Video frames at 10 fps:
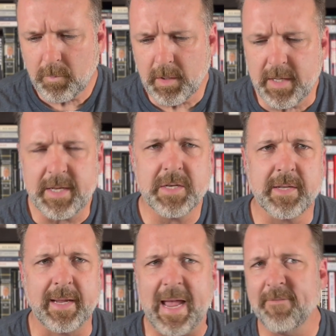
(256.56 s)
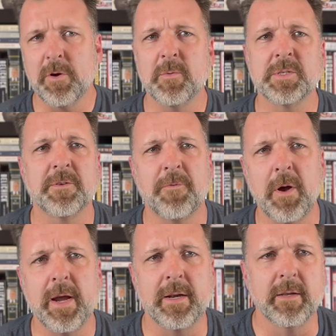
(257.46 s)
And he's like, everyone's
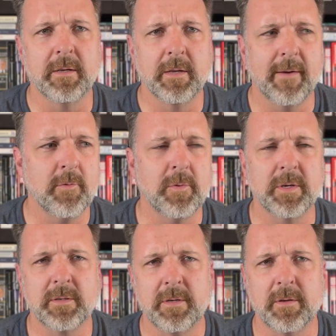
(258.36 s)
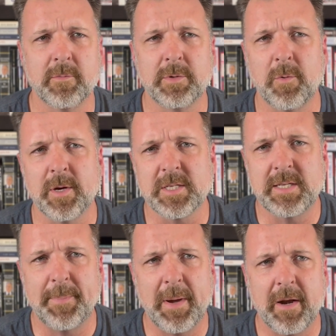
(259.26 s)
afraid. Everyone, don't want to
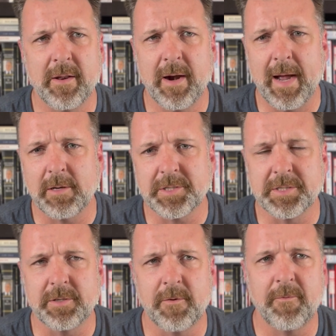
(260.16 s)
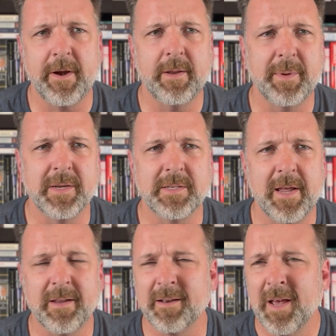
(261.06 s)
step out of their house because they're afraid of being
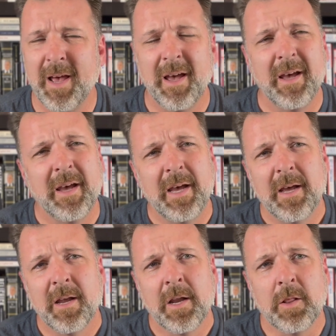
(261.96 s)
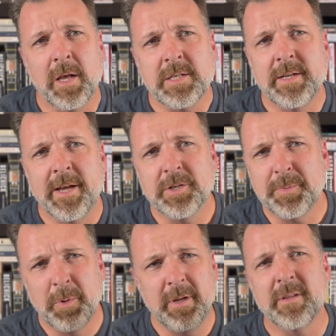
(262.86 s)
taken. Los Angeles,
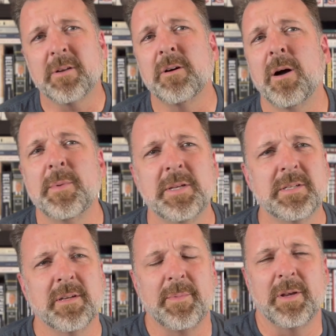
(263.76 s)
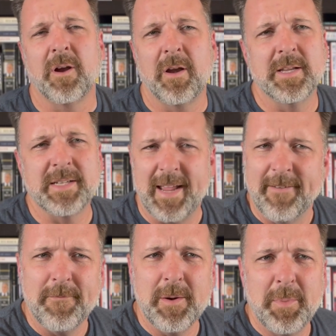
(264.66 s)
put it in the comments. Is
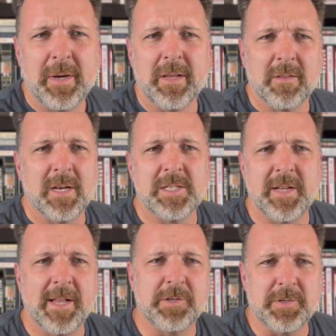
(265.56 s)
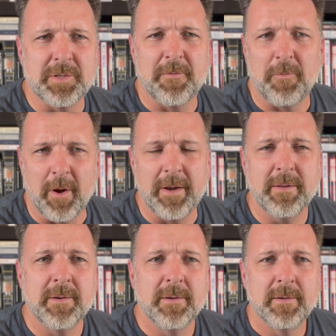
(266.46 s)
everybody in Los Angeles
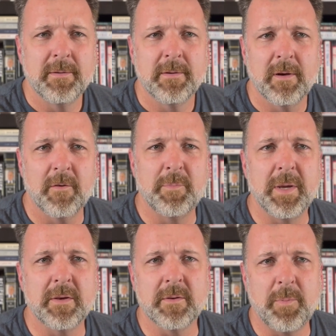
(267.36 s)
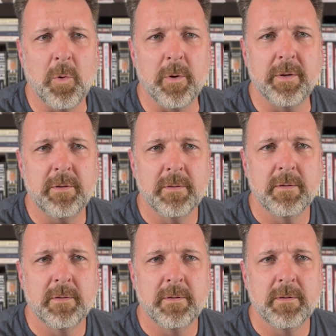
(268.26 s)
afraid of being deported?